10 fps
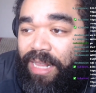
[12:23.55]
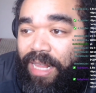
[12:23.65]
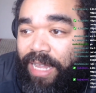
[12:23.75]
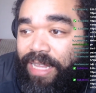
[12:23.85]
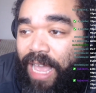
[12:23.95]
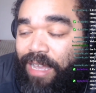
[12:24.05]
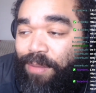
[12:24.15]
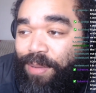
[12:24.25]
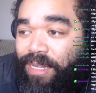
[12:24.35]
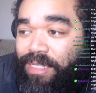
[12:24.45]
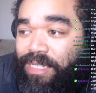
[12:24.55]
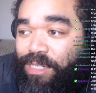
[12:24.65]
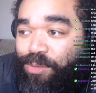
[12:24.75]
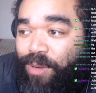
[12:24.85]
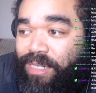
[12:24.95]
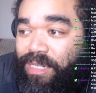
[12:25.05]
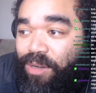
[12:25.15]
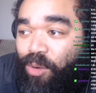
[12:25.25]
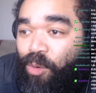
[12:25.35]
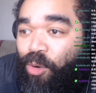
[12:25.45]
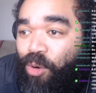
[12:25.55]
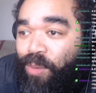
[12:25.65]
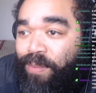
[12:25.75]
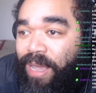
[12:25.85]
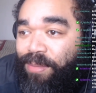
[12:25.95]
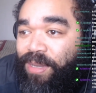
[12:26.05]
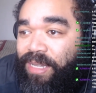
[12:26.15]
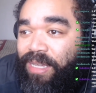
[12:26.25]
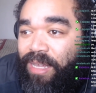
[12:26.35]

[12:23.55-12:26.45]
like that could be the situation. Or maybe